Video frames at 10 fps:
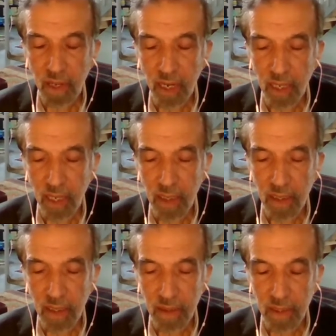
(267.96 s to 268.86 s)

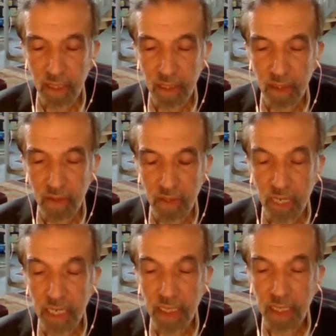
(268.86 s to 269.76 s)
the
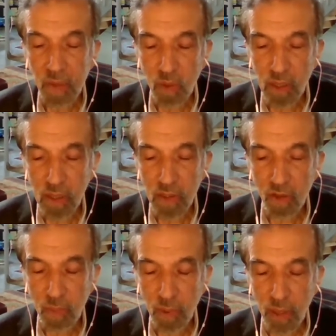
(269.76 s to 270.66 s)
saying the words
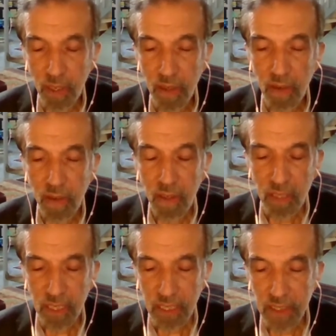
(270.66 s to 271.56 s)
of prayer?
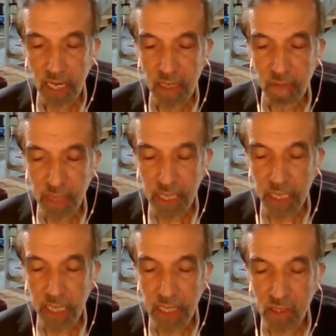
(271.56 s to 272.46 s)
It is that
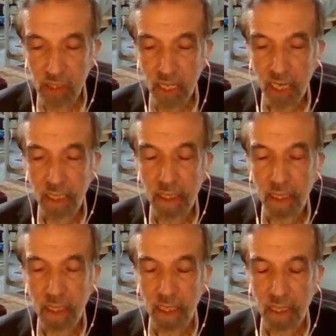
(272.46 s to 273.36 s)
meaning inside
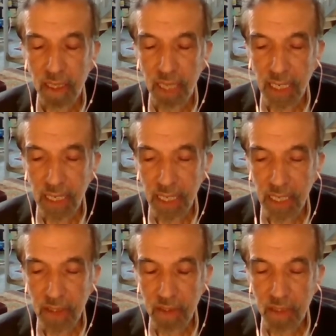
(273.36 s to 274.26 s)
that
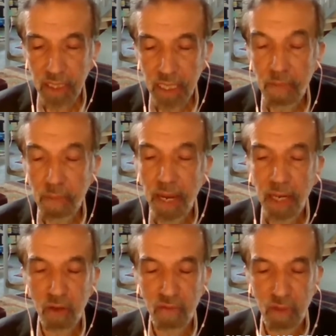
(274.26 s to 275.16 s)
is the
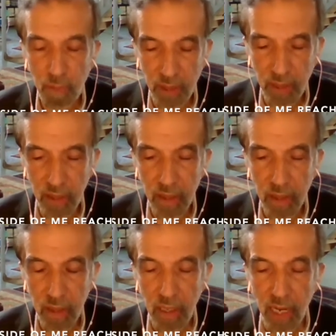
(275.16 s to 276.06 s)
impact of the prayer.
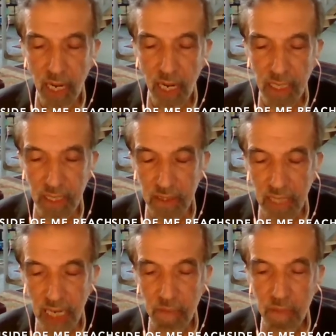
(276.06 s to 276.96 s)
And it is
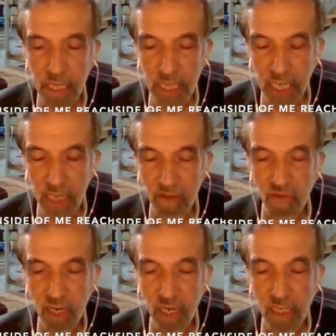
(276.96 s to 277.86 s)
that meaning and
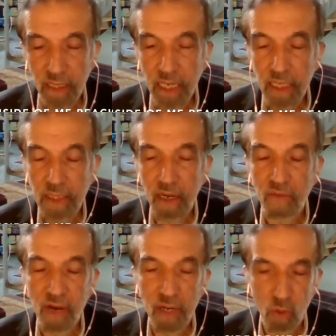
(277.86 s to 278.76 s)
feeling that is
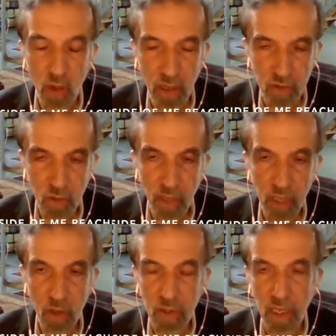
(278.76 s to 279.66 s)
conveyed to Allah
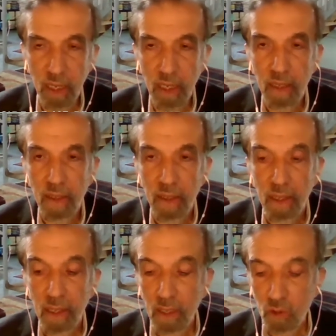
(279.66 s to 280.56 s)
subhanahu wa ta'ala.
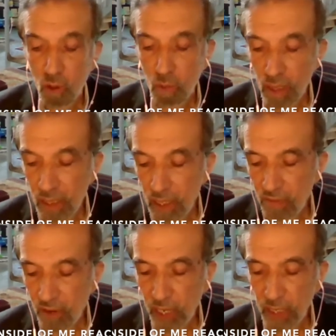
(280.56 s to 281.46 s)
So, but
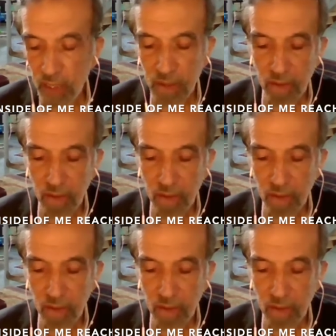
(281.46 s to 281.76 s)
if I